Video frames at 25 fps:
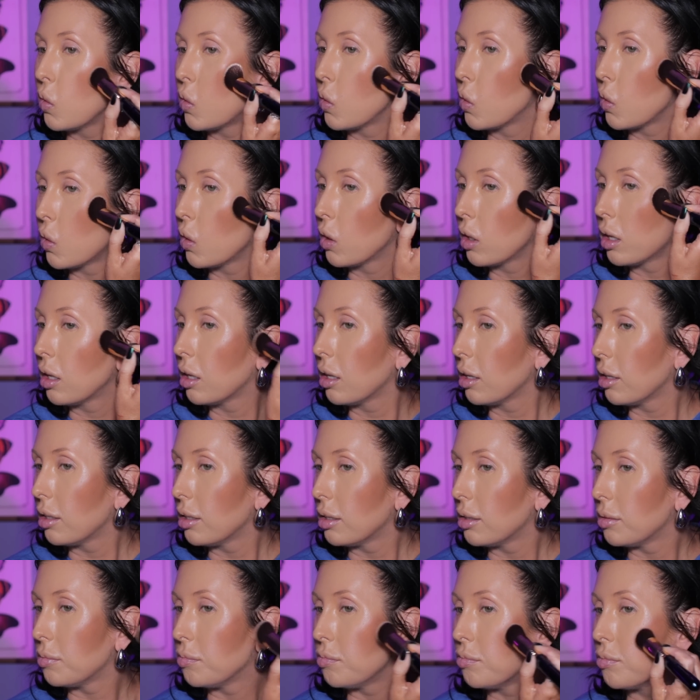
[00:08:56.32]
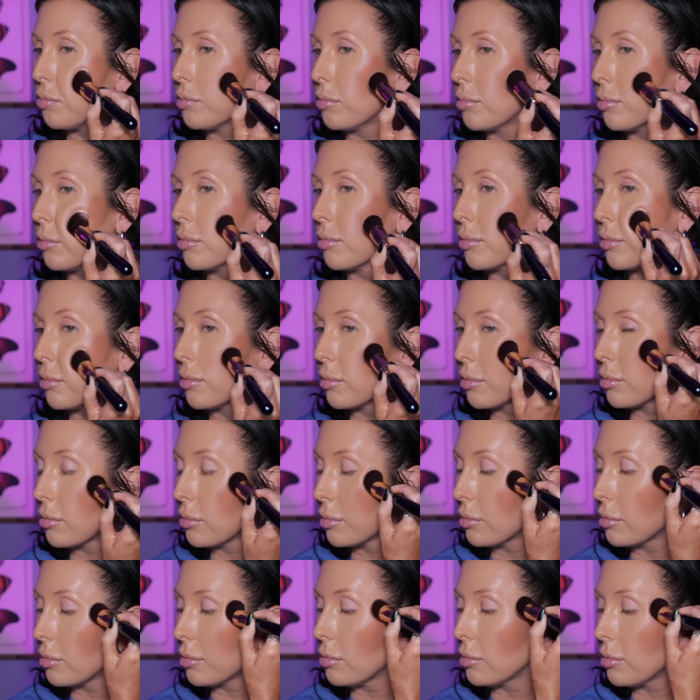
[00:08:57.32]

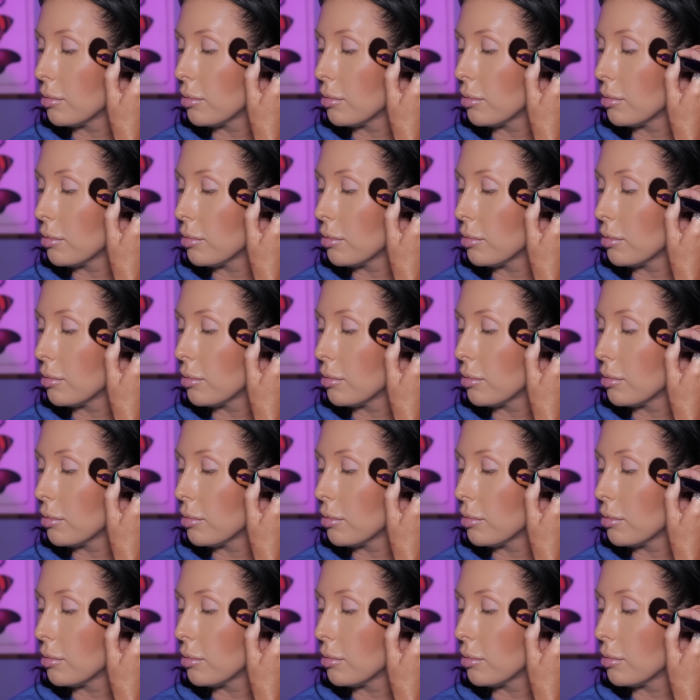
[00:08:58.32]
[no speech]